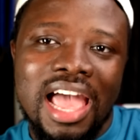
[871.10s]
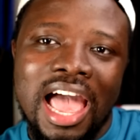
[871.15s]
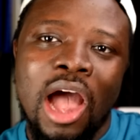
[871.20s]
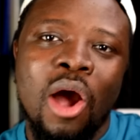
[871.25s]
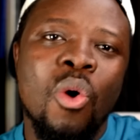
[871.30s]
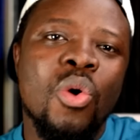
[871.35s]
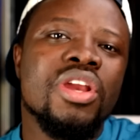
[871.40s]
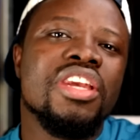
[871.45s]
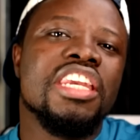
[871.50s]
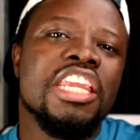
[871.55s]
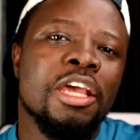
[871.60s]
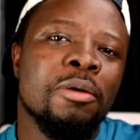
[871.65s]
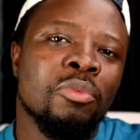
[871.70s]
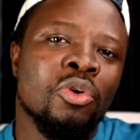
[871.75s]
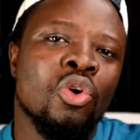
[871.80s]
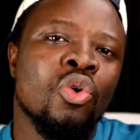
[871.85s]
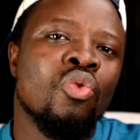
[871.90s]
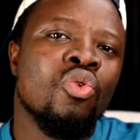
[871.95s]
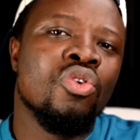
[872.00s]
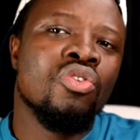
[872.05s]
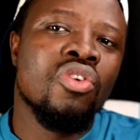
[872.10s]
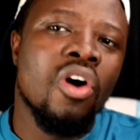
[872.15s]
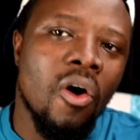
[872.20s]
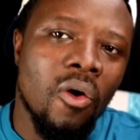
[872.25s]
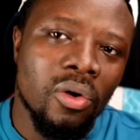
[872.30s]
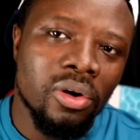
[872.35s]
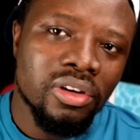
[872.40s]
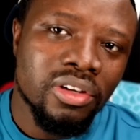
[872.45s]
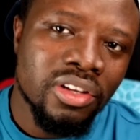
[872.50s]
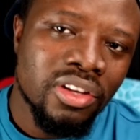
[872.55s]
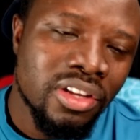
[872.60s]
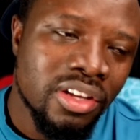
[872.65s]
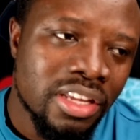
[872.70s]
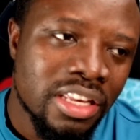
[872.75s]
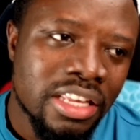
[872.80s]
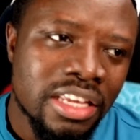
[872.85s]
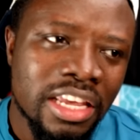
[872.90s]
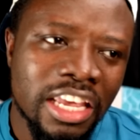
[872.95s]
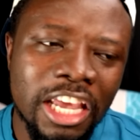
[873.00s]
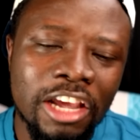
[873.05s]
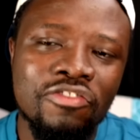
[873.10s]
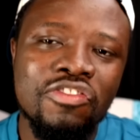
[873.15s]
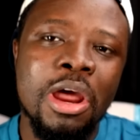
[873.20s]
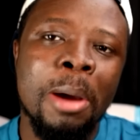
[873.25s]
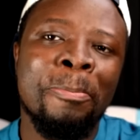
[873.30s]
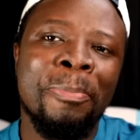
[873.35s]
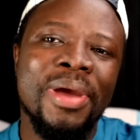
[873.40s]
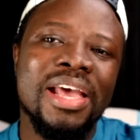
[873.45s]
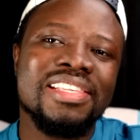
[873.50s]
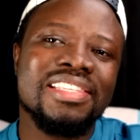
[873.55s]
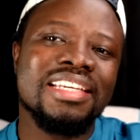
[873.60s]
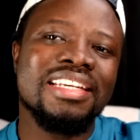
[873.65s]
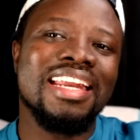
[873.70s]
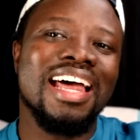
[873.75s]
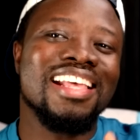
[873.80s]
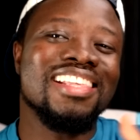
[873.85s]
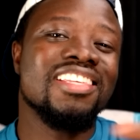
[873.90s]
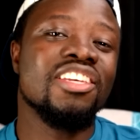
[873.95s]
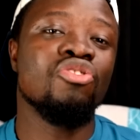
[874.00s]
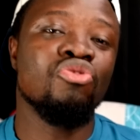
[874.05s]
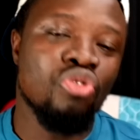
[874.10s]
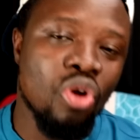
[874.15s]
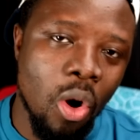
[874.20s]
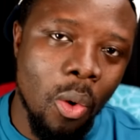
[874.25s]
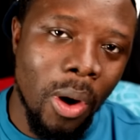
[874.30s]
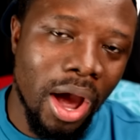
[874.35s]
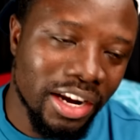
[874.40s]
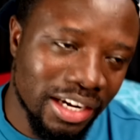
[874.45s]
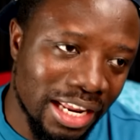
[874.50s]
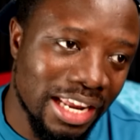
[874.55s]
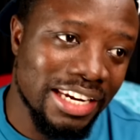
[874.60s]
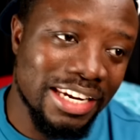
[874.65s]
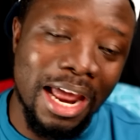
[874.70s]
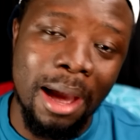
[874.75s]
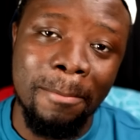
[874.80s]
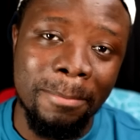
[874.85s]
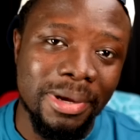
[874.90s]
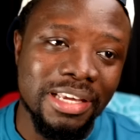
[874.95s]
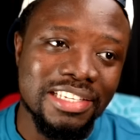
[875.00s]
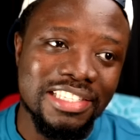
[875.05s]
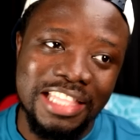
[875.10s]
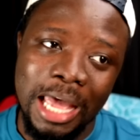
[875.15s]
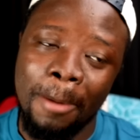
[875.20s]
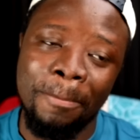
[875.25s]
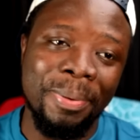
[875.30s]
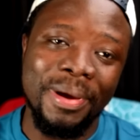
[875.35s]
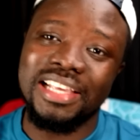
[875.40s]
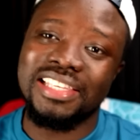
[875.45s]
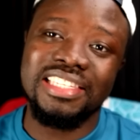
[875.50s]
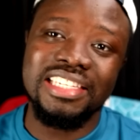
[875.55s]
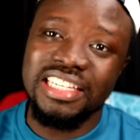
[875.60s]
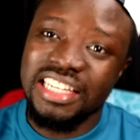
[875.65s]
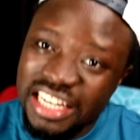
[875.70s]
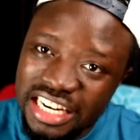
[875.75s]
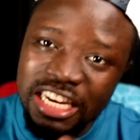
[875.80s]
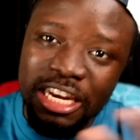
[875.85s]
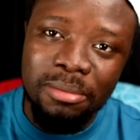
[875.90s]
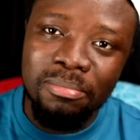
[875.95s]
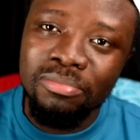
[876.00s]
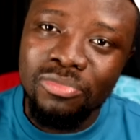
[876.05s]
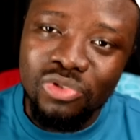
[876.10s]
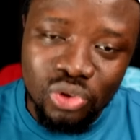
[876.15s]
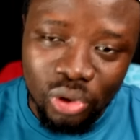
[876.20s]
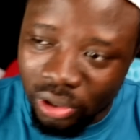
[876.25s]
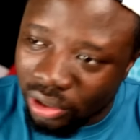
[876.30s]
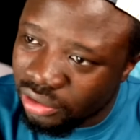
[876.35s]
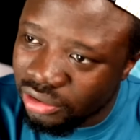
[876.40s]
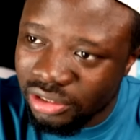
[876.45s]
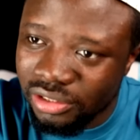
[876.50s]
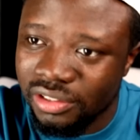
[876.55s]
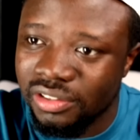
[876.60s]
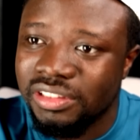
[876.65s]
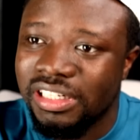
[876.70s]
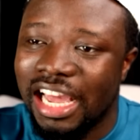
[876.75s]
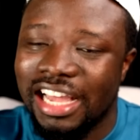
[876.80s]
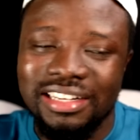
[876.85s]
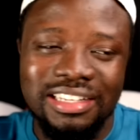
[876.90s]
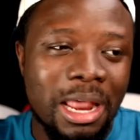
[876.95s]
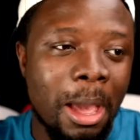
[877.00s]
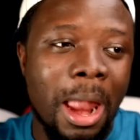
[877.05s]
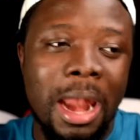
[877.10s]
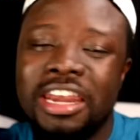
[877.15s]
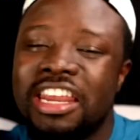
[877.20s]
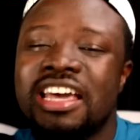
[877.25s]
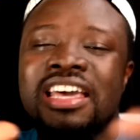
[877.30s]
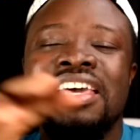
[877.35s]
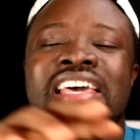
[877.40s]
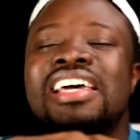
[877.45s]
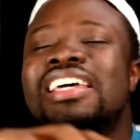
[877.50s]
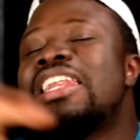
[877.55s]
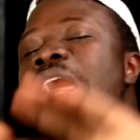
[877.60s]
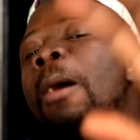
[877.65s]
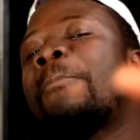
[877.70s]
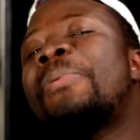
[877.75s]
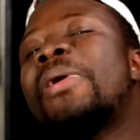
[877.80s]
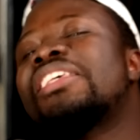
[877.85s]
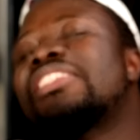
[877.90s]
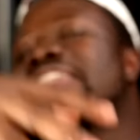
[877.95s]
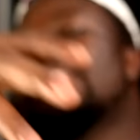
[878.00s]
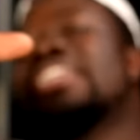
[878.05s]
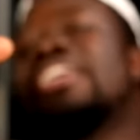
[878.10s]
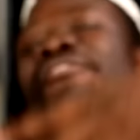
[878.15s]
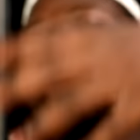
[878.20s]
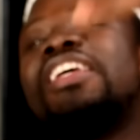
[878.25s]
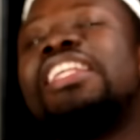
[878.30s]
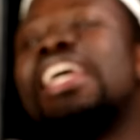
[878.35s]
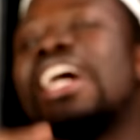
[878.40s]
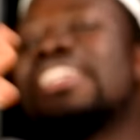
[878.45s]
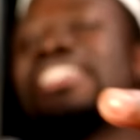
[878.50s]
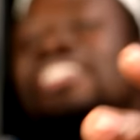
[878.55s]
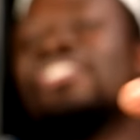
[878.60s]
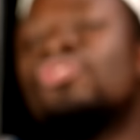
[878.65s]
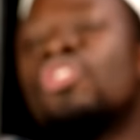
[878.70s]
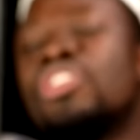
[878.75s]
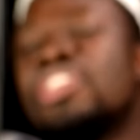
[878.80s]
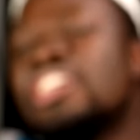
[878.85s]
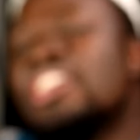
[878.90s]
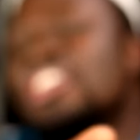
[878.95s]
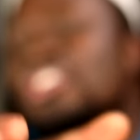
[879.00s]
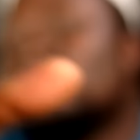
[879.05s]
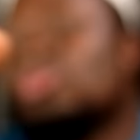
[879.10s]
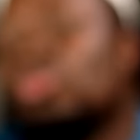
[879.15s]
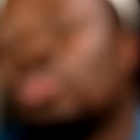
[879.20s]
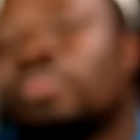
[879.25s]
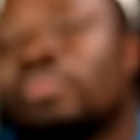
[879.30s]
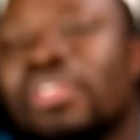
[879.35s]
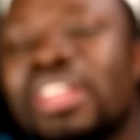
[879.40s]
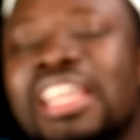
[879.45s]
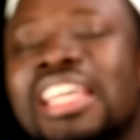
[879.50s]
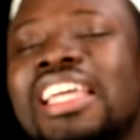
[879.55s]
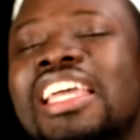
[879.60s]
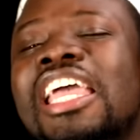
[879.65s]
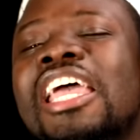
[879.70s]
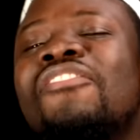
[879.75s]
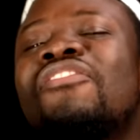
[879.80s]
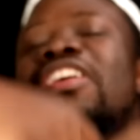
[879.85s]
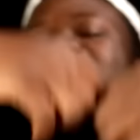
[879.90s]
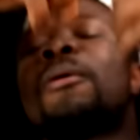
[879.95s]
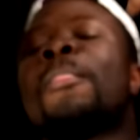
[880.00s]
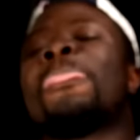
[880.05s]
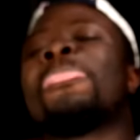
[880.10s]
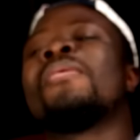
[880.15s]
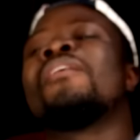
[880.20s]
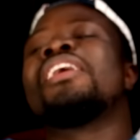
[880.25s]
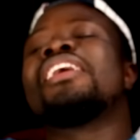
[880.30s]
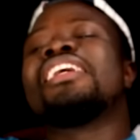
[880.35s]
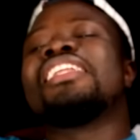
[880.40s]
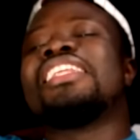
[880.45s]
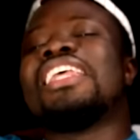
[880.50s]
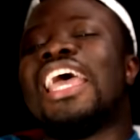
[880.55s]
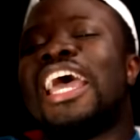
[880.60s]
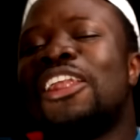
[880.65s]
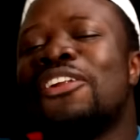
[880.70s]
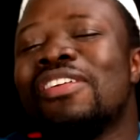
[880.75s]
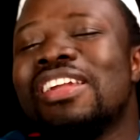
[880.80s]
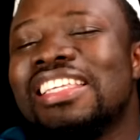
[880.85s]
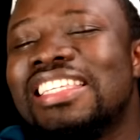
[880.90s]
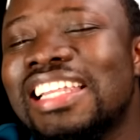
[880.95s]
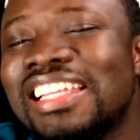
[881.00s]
I will name will know. If the person doesn't know her, then that means that person in him. So you know that person even doesn't need to even and then